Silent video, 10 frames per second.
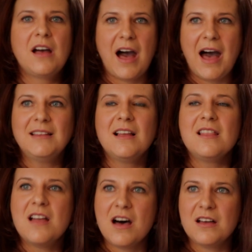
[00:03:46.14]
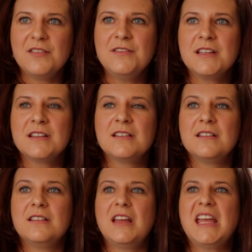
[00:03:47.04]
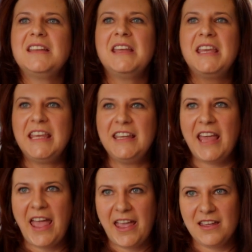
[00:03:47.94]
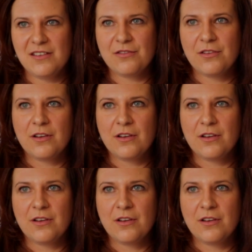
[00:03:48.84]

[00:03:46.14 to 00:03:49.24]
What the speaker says: God loved, and he gave.